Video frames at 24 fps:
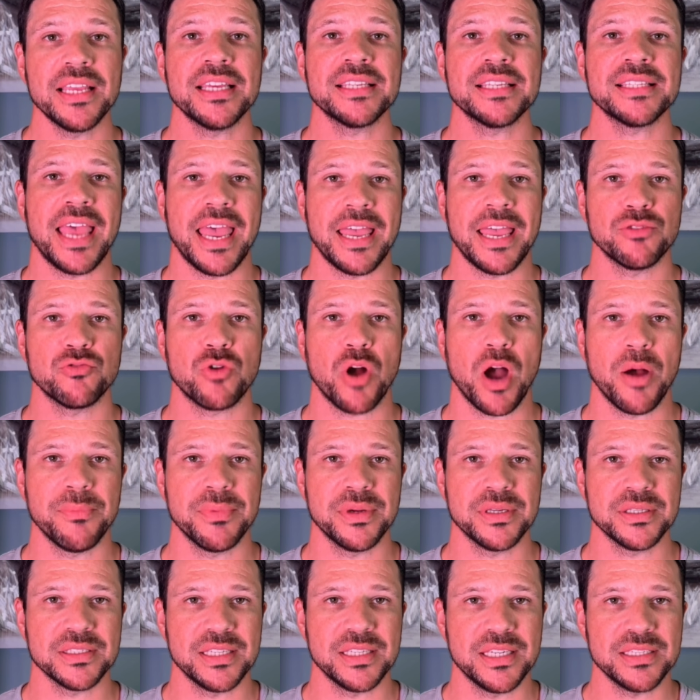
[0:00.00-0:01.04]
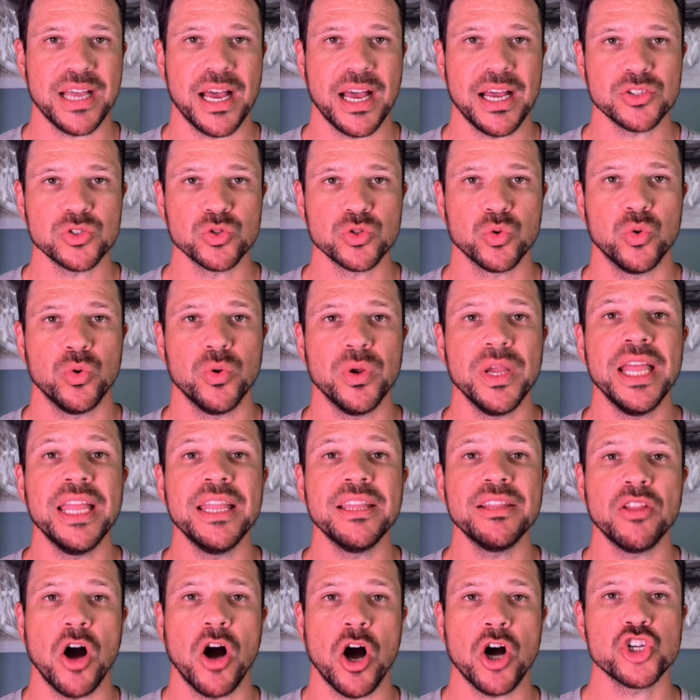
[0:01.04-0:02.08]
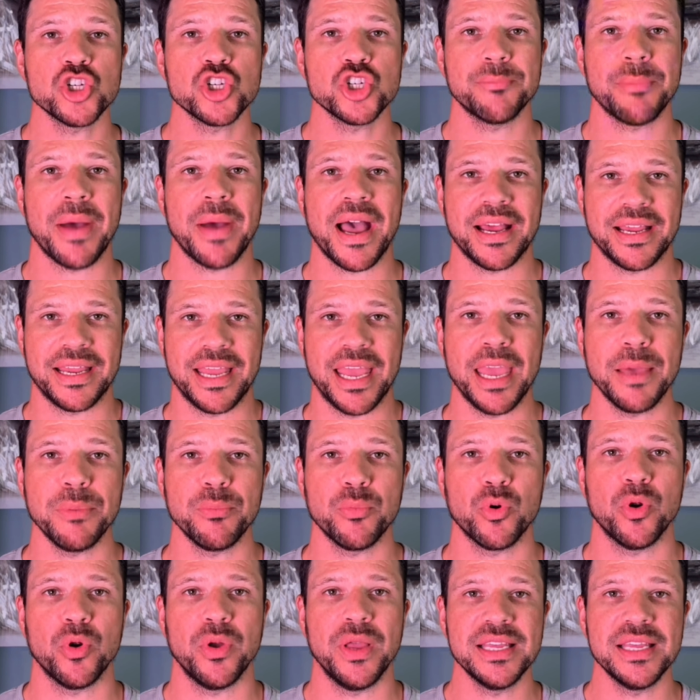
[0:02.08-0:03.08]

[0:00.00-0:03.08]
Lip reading: is Anthropic's design tool. It launched back in April